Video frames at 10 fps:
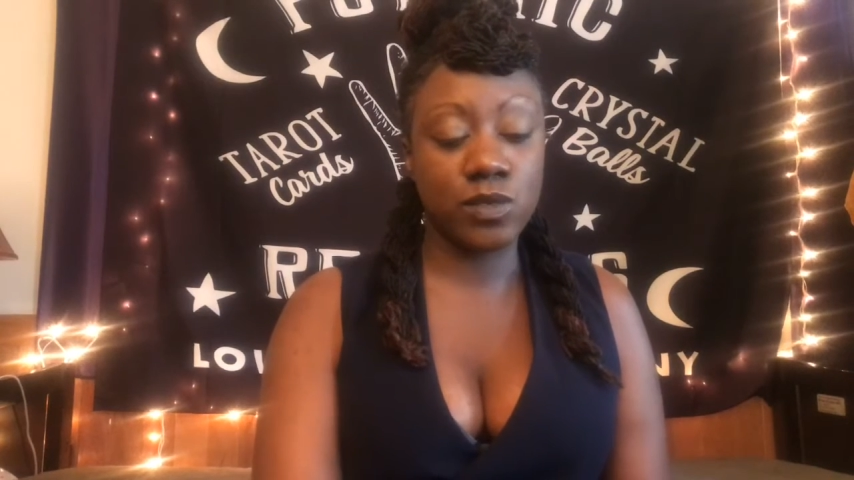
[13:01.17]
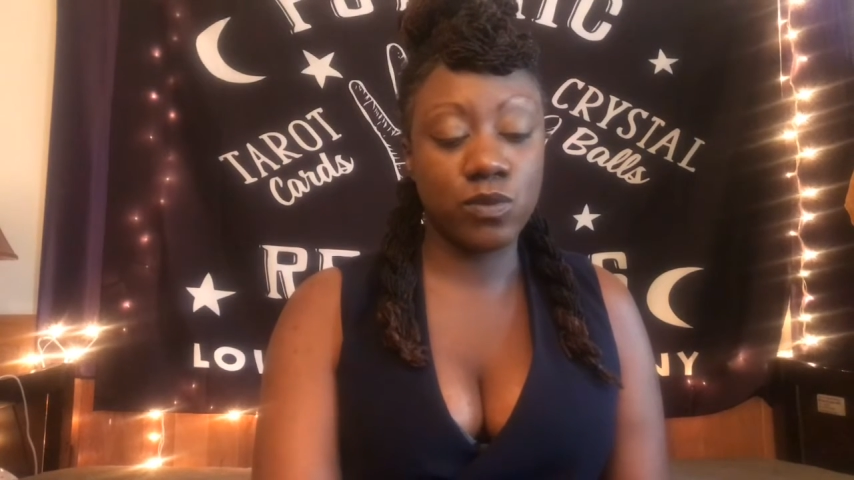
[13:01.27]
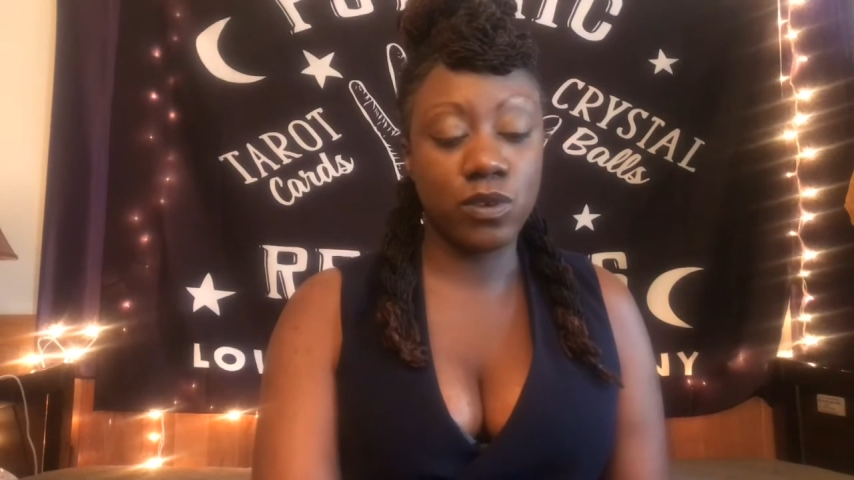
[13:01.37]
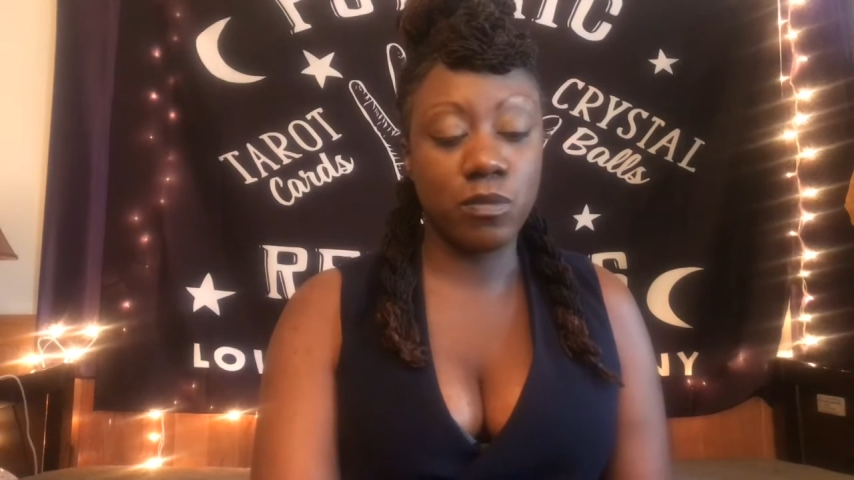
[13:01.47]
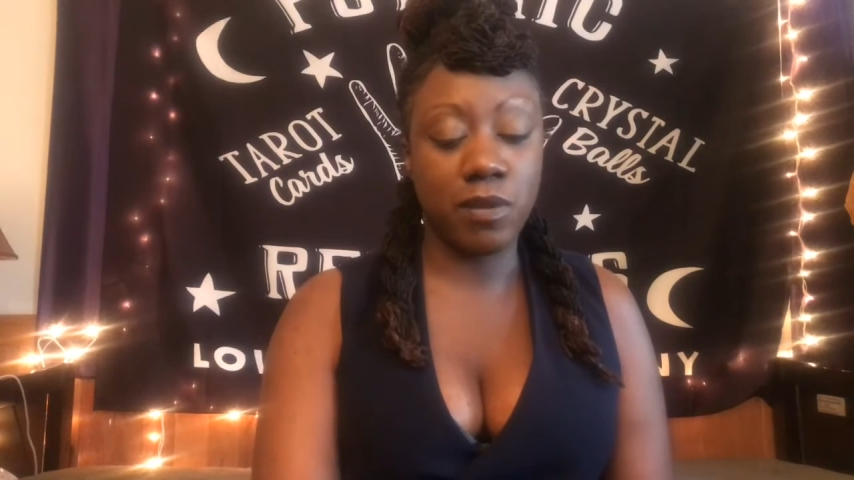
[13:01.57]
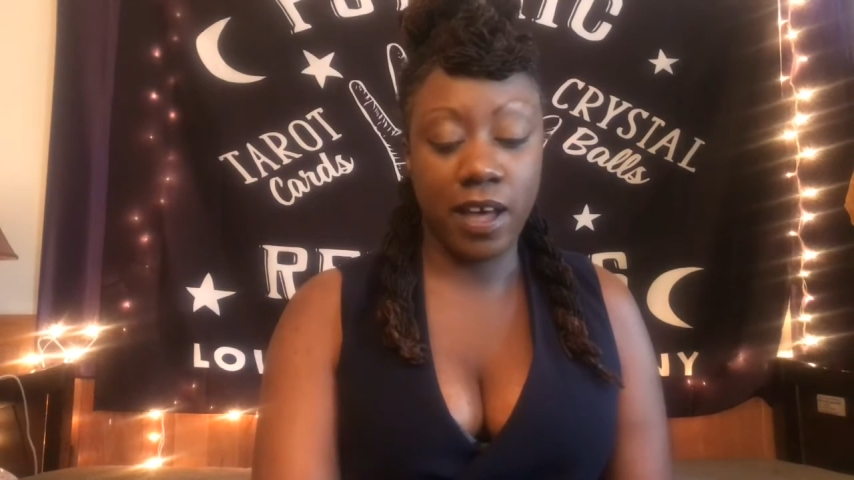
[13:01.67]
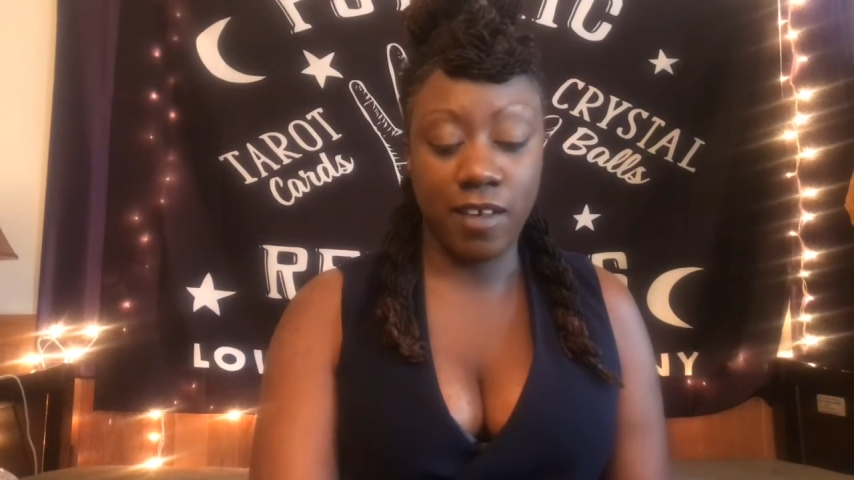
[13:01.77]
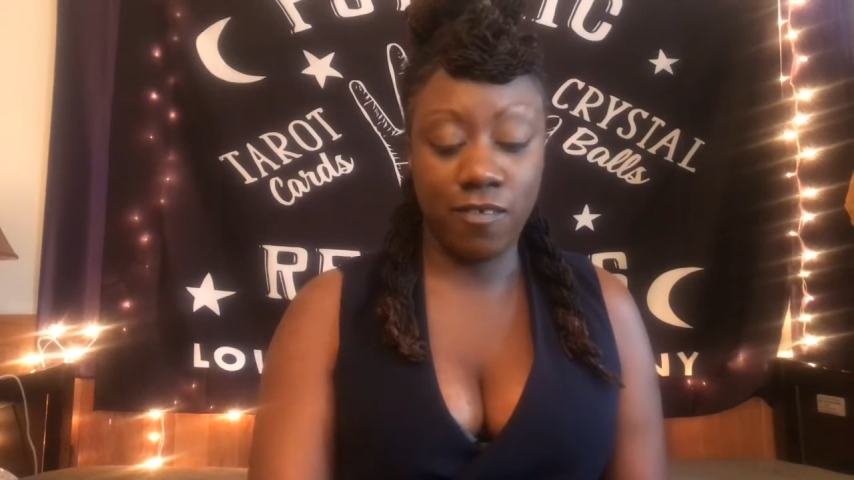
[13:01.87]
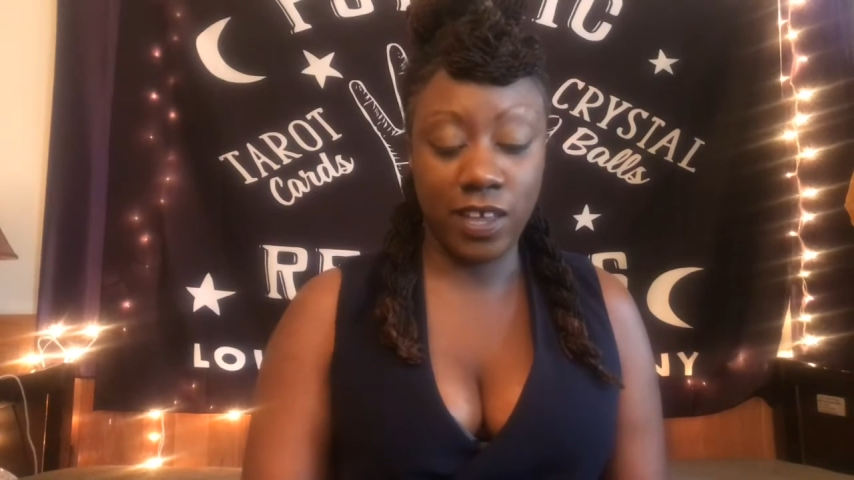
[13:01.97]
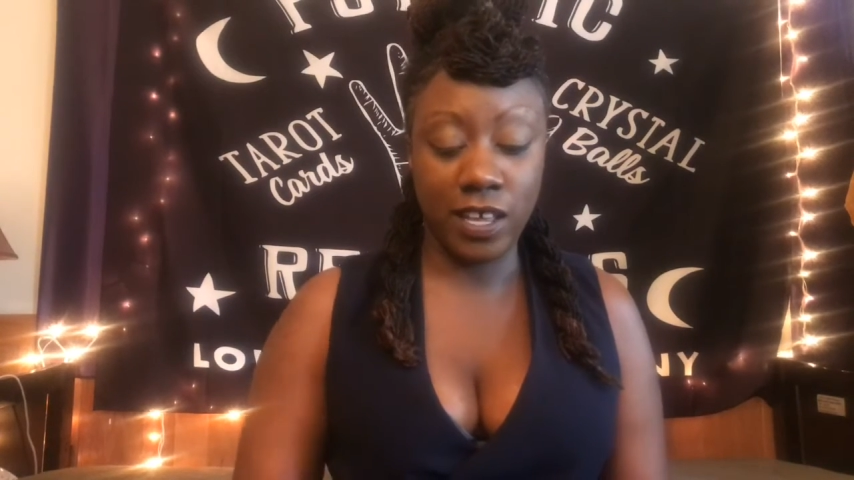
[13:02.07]
ruled by
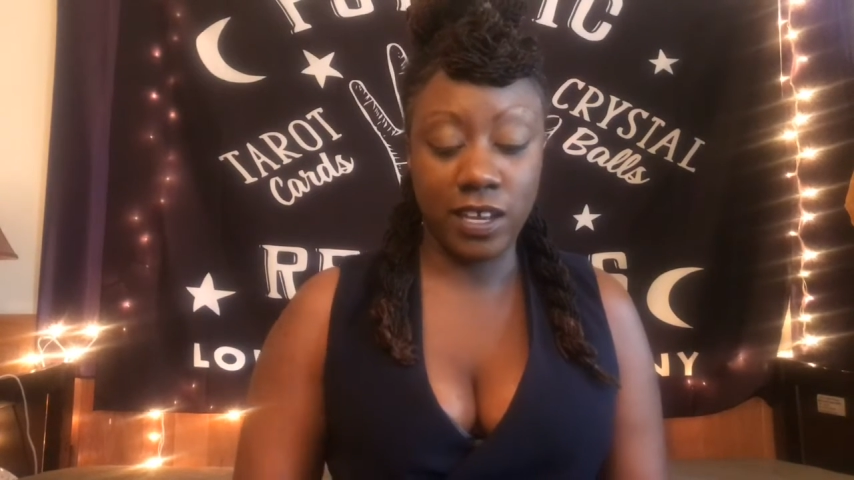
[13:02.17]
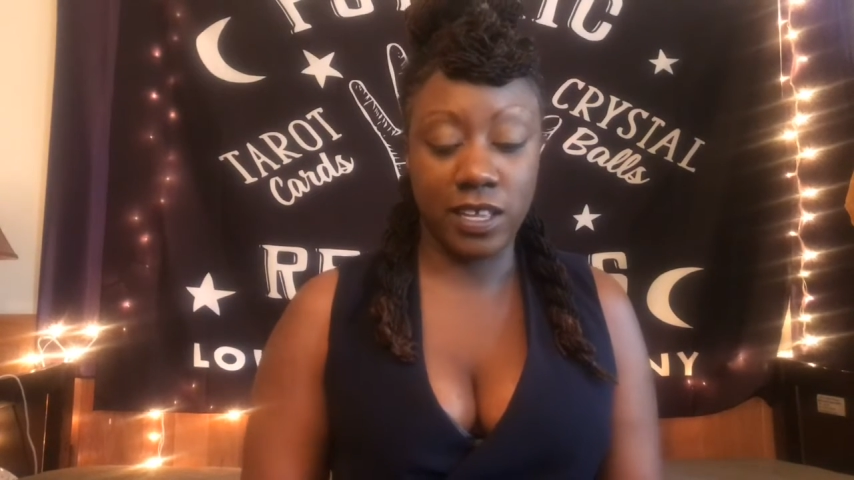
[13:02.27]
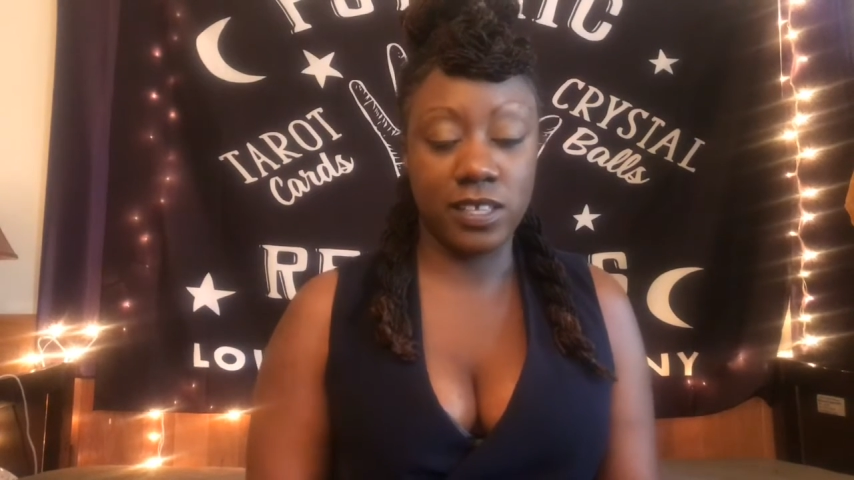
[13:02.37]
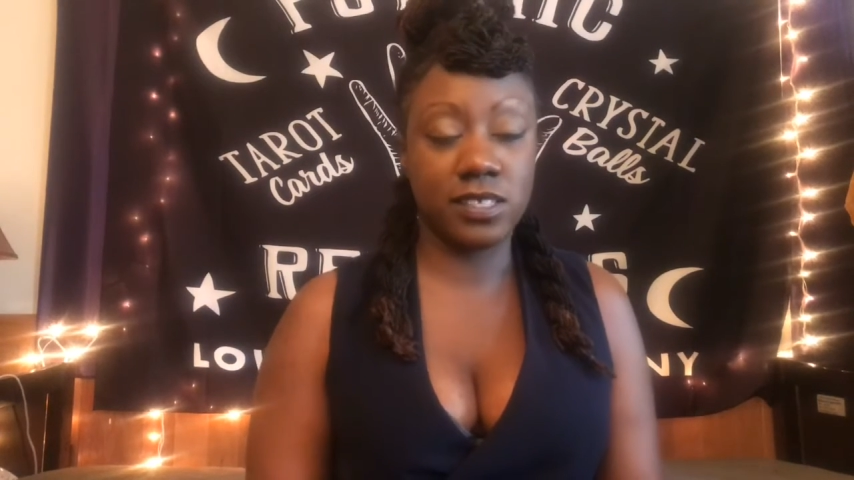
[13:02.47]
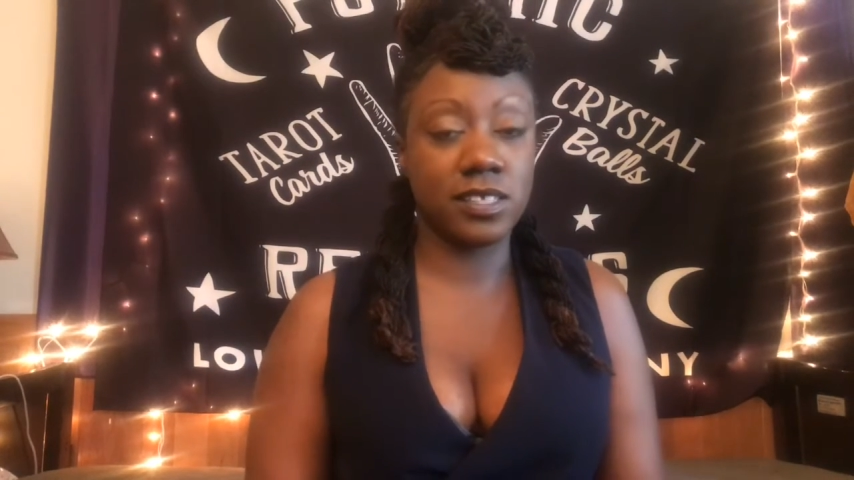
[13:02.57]
Venus